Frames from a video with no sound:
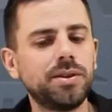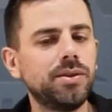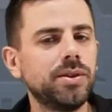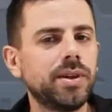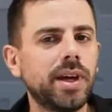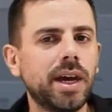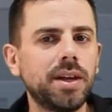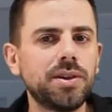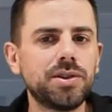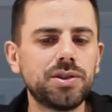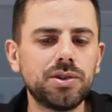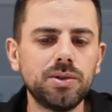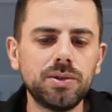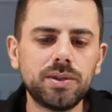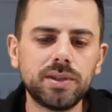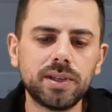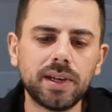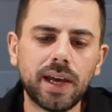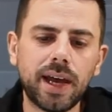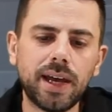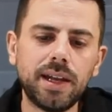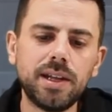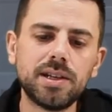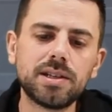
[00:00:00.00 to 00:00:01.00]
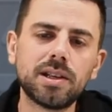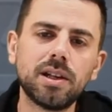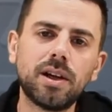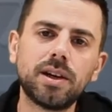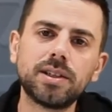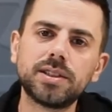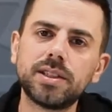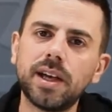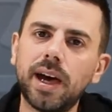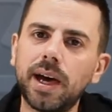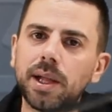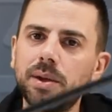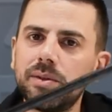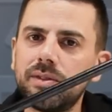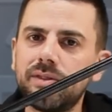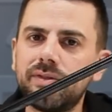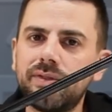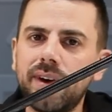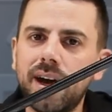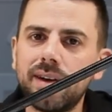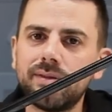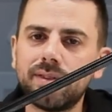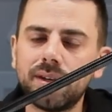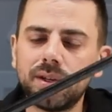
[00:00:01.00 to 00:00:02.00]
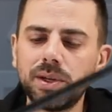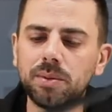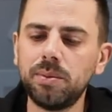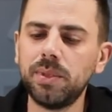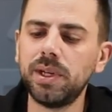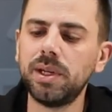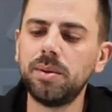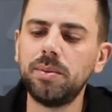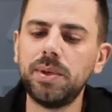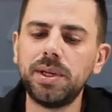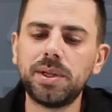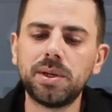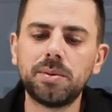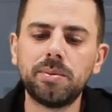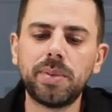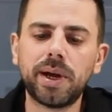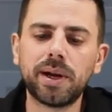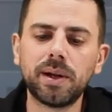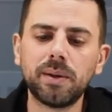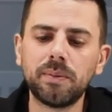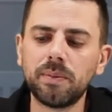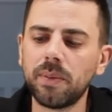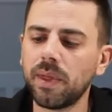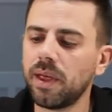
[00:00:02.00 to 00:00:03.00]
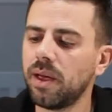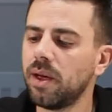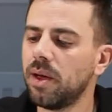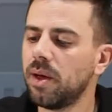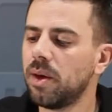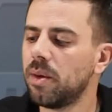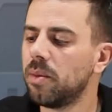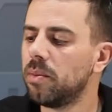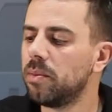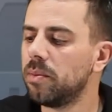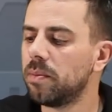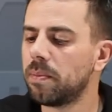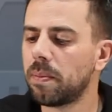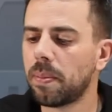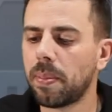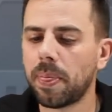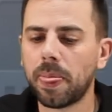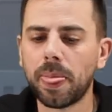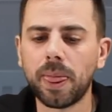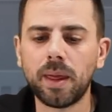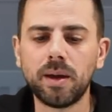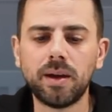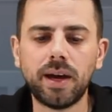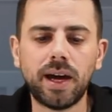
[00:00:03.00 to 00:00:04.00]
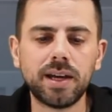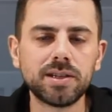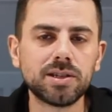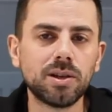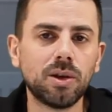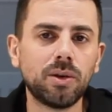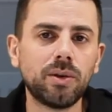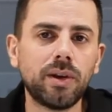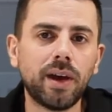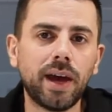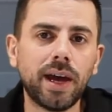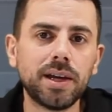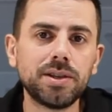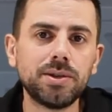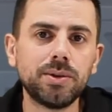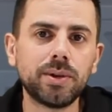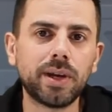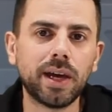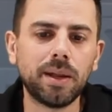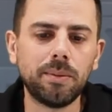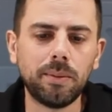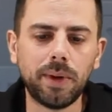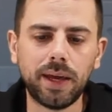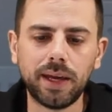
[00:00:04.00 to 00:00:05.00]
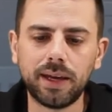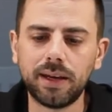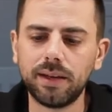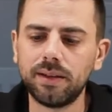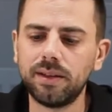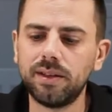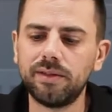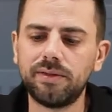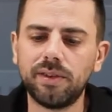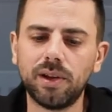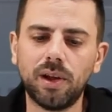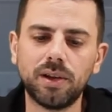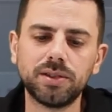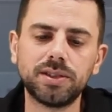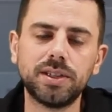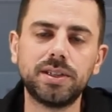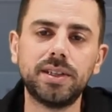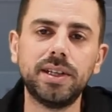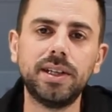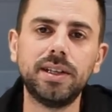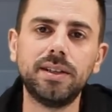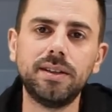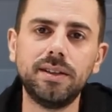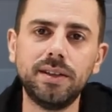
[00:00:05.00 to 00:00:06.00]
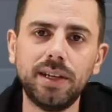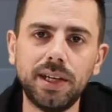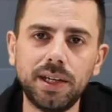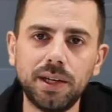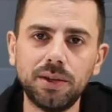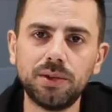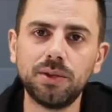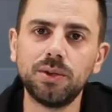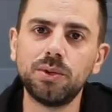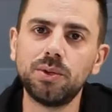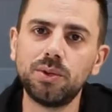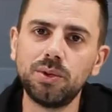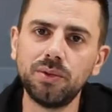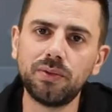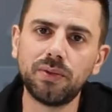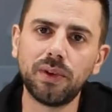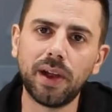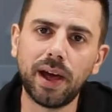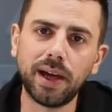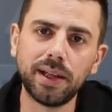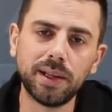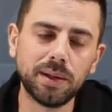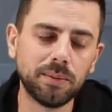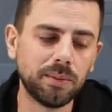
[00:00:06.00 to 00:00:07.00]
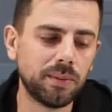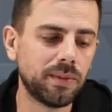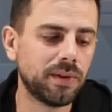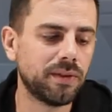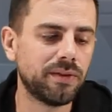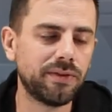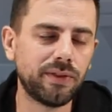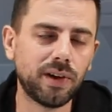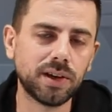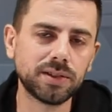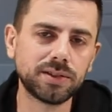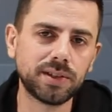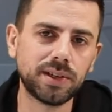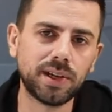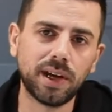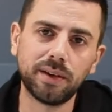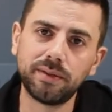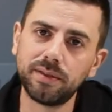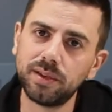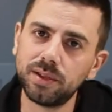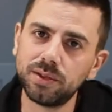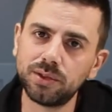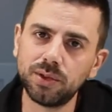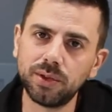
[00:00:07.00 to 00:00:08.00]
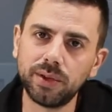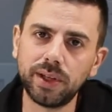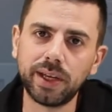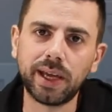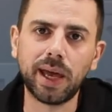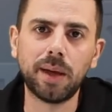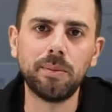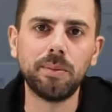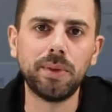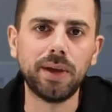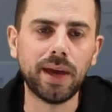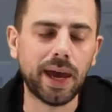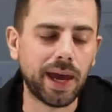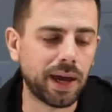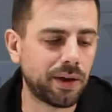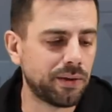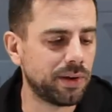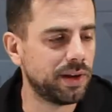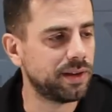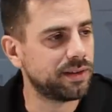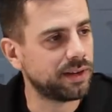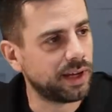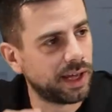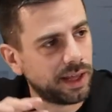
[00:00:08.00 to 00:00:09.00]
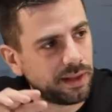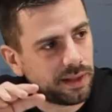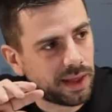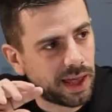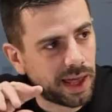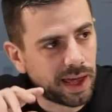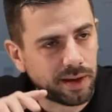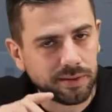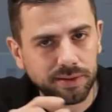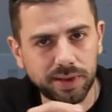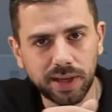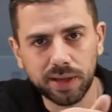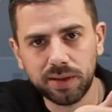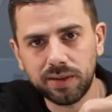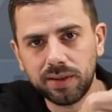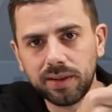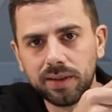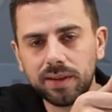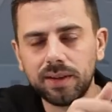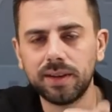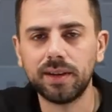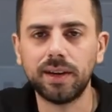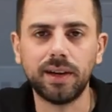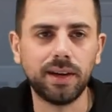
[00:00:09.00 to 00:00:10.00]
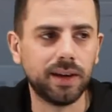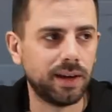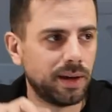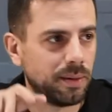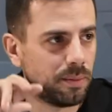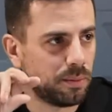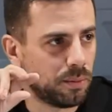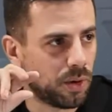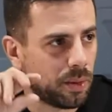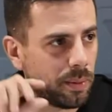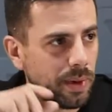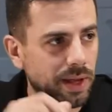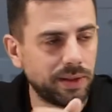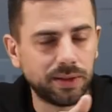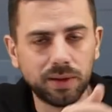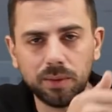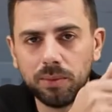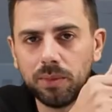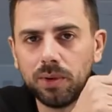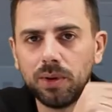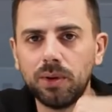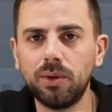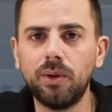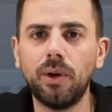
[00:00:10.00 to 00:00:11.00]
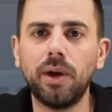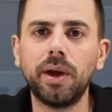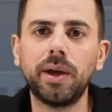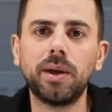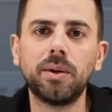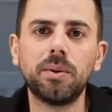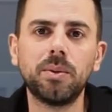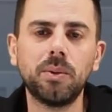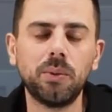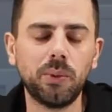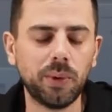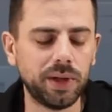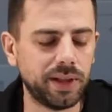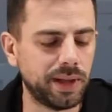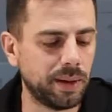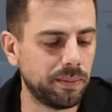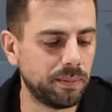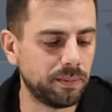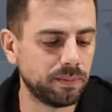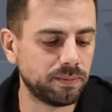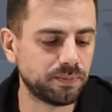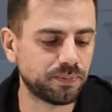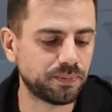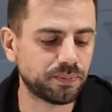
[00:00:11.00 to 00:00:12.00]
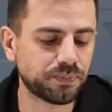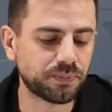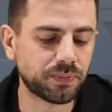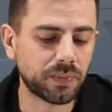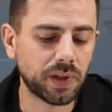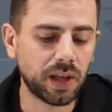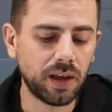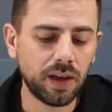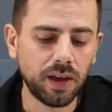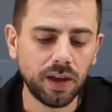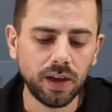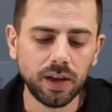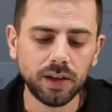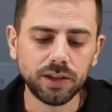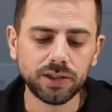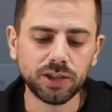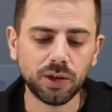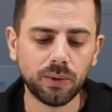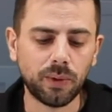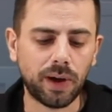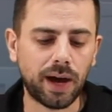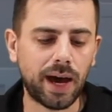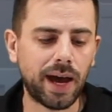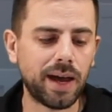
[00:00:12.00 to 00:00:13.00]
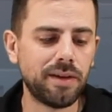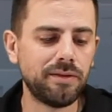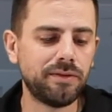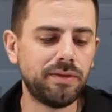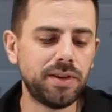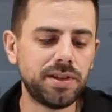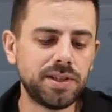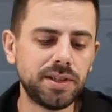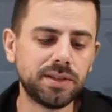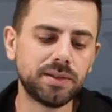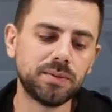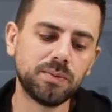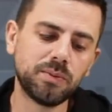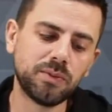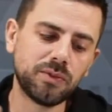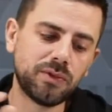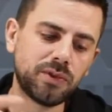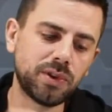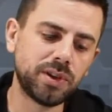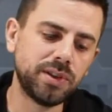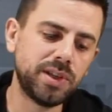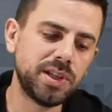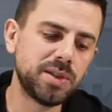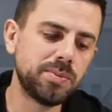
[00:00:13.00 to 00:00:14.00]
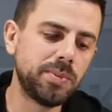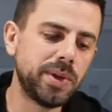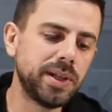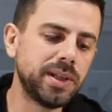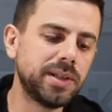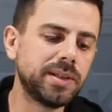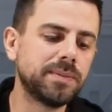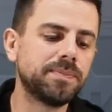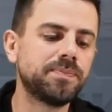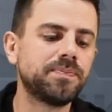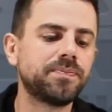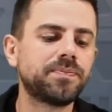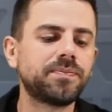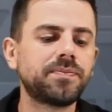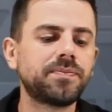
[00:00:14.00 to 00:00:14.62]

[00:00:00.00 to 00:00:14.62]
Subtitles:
can't shoot any slugs out of a 500mm barrel, as long as you can make the velocity needed to fly them fast enough so they can be accurate and they have that momentum going with them. So I envisioned for this build